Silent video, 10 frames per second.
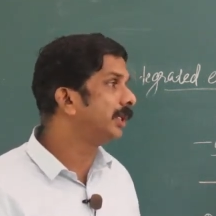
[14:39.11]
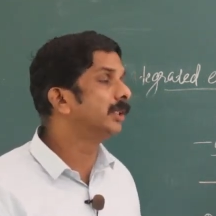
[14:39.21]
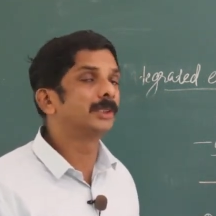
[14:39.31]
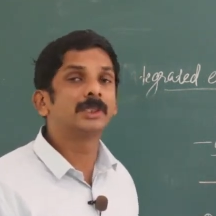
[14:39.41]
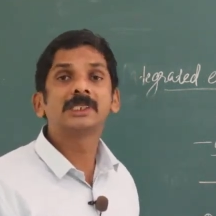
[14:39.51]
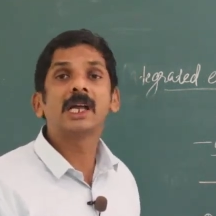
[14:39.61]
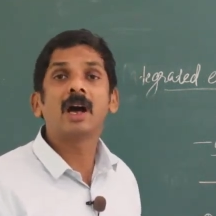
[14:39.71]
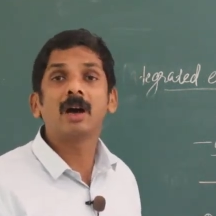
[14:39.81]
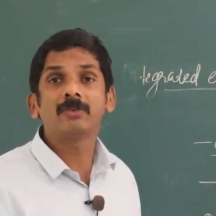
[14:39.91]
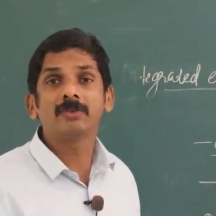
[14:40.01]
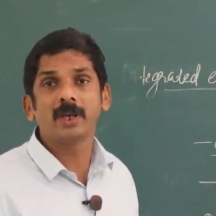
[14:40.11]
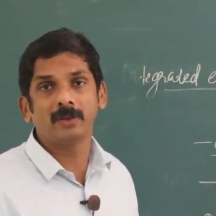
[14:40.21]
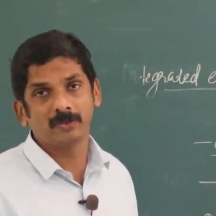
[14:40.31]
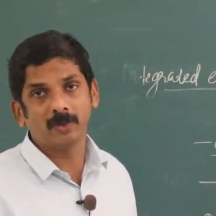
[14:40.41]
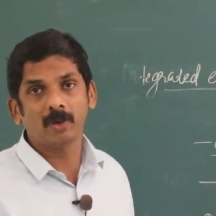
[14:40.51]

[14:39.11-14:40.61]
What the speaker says: years is the half-life